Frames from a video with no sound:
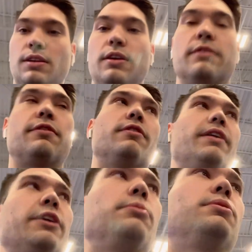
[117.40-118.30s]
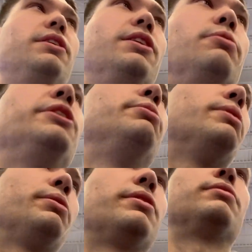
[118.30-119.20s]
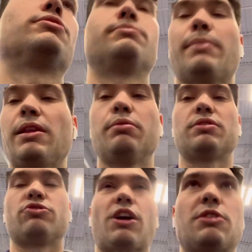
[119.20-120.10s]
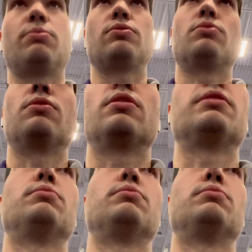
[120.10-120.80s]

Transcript: looking for a vacuum cleaner. We need one with the, mainly with retractable cord and